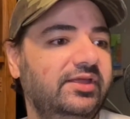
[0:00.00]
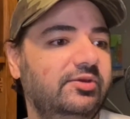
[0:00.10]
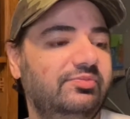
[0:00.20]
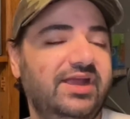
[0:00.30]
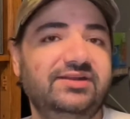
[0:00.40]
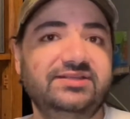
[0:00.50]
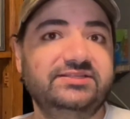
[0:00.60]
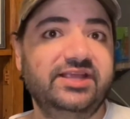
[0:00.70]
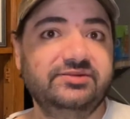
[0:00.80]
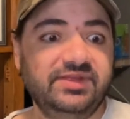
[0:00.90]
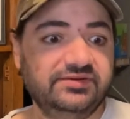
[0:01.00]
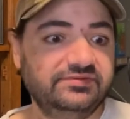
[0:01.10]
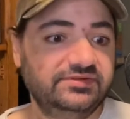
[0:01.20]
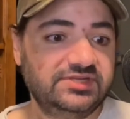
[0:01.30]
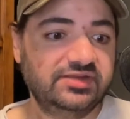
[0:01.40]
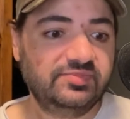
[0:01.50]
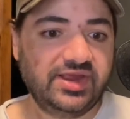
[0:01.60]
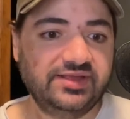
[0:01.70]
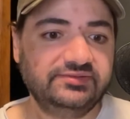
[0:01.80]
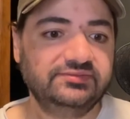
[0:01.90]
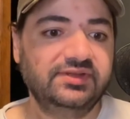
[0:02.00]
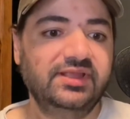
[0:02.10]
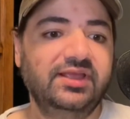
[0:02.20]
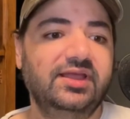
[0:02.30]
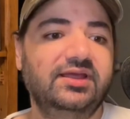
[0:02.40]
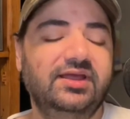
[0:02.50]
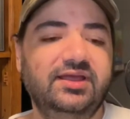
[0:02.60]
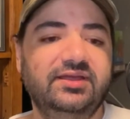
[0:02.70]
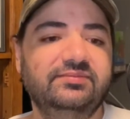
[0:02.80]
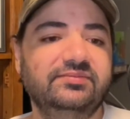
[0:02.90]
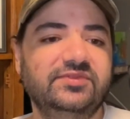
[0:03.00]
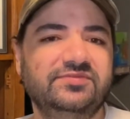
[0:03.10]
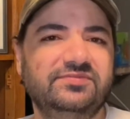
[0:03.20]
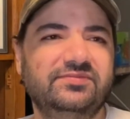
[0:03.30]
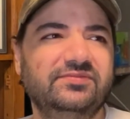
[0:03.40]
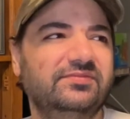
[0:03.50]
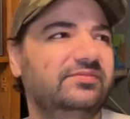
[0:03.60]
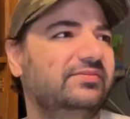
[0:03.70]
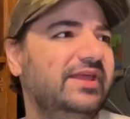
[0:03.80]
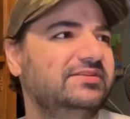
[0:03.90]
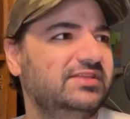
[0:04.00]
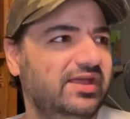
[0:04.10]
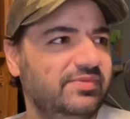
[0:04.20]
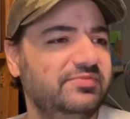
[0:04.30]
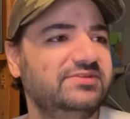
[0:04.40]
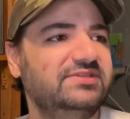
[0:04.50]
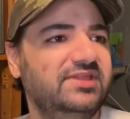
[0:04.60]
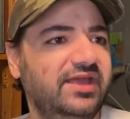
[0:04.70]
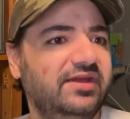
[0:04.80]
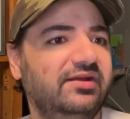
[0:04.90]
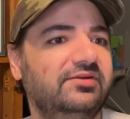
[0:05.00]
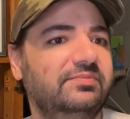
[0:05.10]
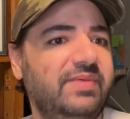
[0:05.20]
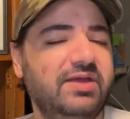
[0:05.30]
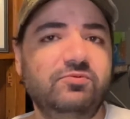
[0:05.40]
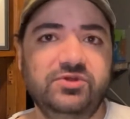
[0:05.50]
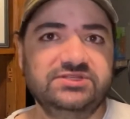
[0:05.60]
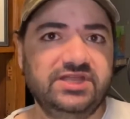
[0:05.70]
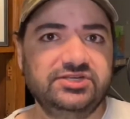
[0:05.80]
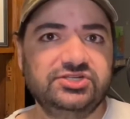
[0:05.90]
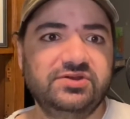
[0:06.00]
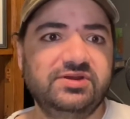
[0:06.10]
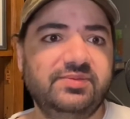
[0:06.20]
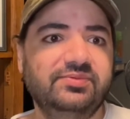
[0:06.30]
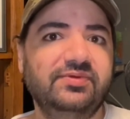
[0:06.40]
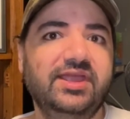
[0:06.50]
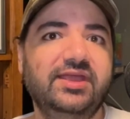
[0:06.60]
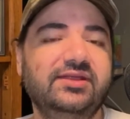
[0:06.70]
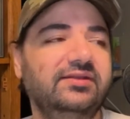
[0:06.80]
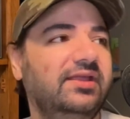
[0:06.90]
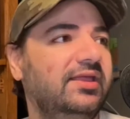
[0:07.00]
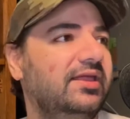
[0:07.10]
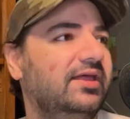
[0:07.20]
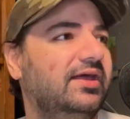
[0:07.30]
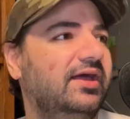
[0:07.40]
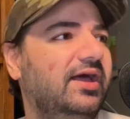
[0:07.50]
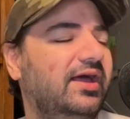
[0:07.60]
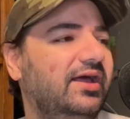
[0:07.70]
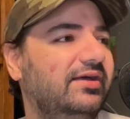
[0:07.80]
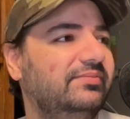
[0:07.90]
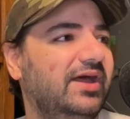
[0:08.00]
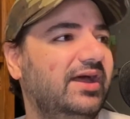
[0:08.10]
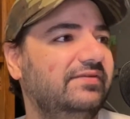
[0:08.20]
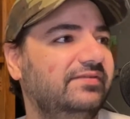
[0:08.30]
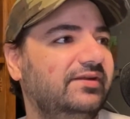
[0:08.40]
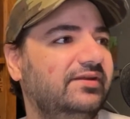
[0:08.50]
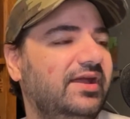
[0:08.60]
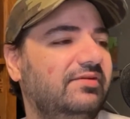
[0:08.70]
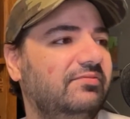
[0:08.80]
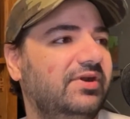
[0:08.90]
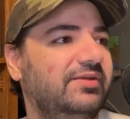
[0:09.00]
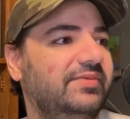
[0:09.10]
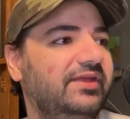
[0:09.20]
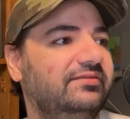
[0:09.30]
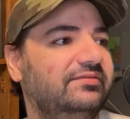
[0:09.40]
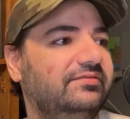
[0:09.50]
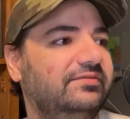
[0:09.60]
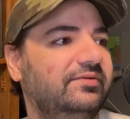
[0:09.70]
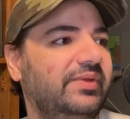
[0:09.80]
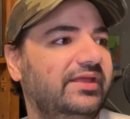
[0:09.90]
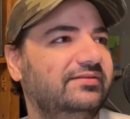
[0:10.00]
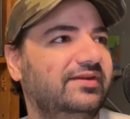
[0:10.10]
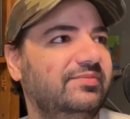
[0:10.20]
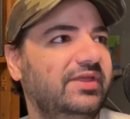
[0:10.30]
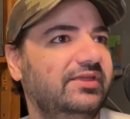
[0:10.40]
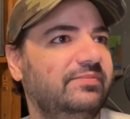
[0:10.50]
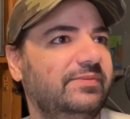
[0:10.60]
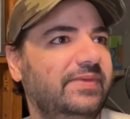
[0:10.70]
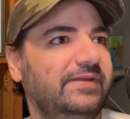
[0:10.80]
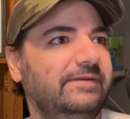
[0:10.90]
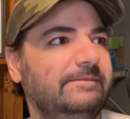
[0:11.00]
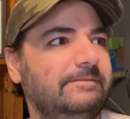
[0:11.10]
Bratton at Sandman for Doug Bratton. The last time I was there, Matt Woods had showed up, and I forgot what I made for Matt. Did I make him a painting?